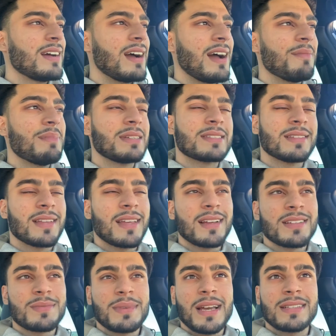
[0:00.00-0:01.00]
I missed the
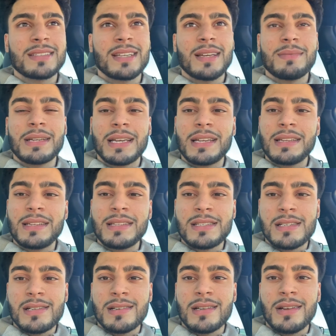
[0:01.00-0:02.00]
Lakers-Mavs game again
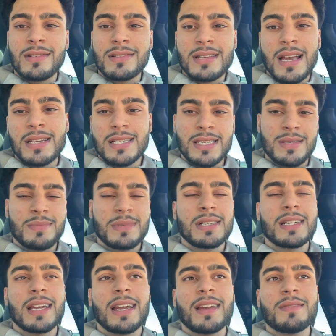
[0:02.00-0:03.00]
this year, and there was actually some
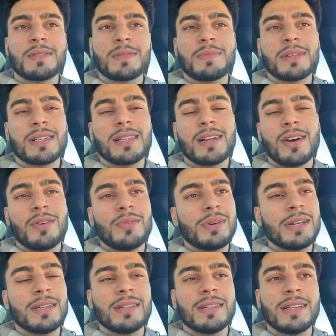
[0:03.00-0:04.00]
good games, but oh
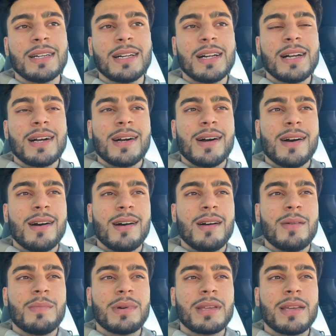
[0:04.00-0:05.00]
well.
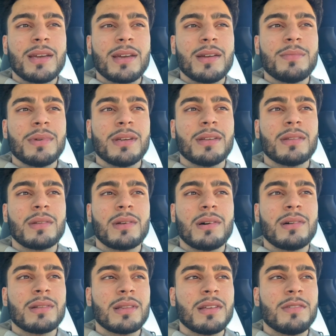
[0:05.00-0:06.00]
But yeah, man,
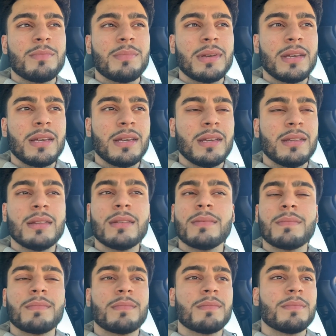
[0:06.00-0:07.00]
long live Bean.
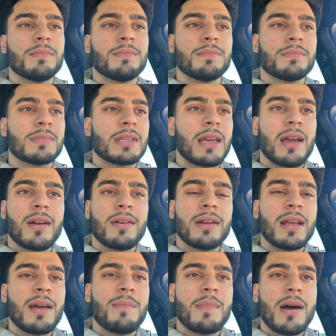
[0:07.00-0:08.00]
Carry
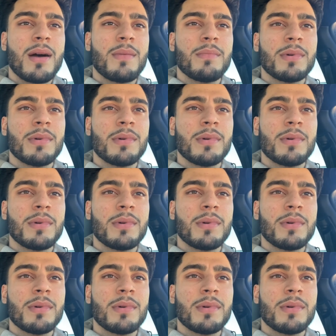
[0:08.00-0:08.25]
that Mamba